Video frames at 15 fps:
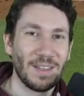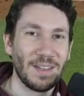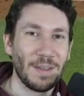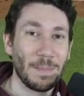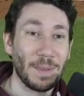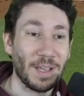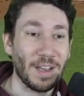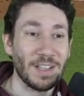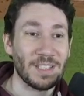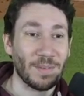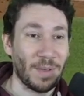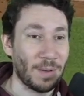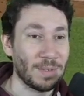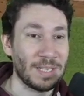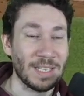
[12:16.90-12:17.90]
because of
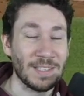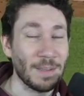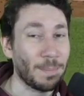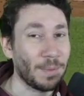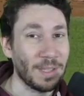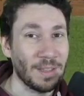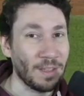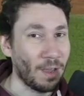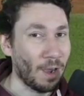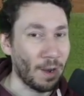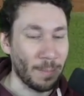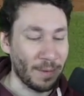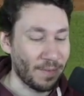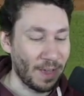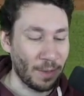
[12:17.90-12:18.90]
how disciplined they are,
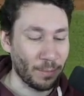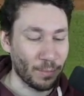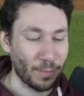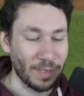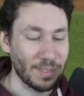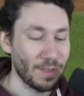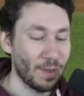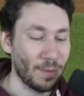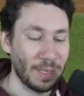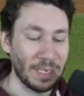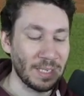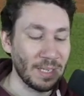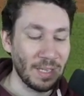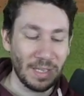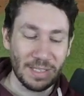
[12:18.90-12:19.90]
but how Rizzo
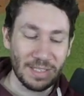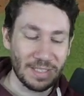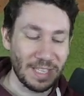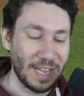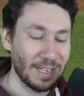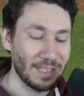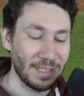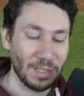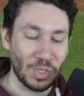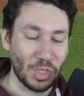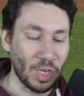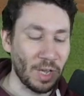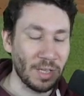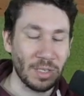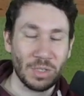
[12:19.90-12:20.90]
and Stanton,
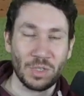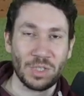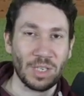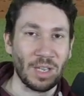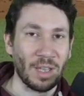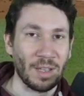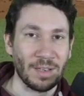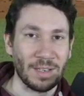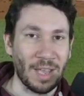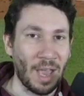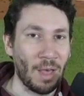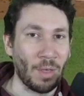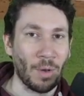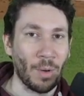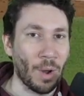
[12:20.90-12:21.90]
Judge, and
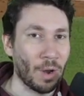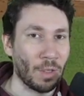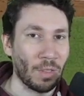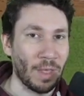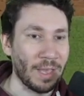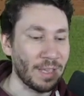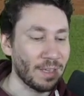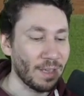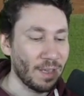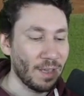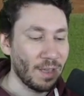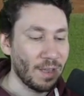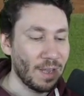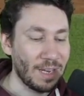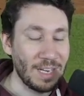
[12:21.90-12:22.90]
Gallo are like,
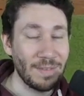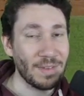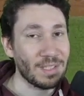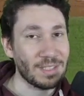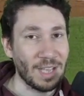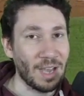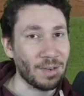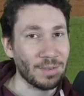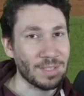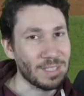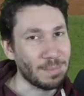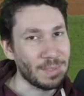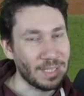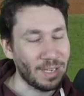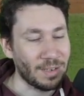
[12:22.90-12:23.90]
and even Donaldson. I
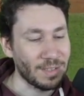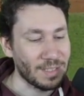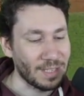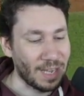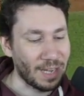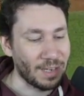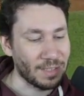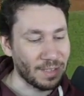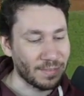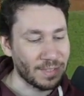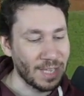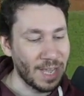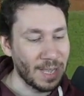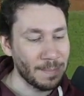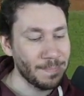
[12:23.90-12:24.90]
mean, Donaldson had a tough
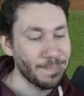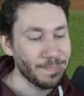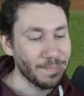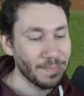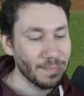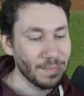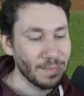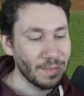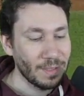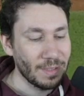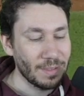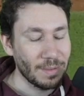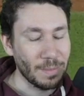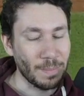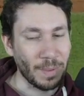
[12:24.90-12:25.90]
time,
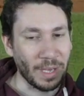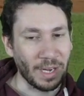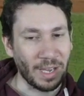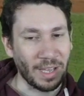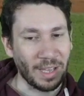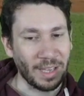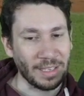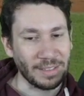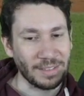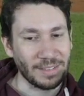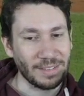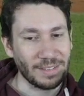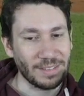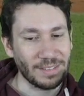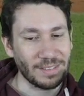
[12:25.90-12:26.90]
but
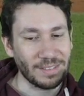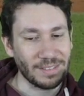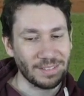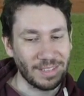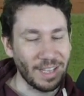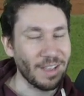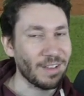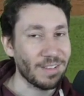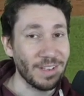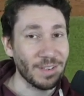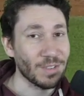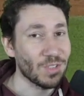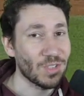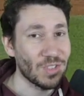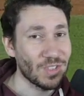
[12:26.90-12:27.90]
they're
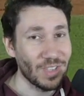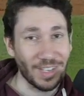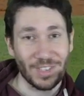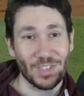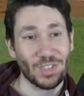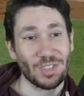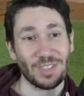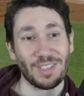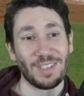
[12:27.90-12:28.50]
such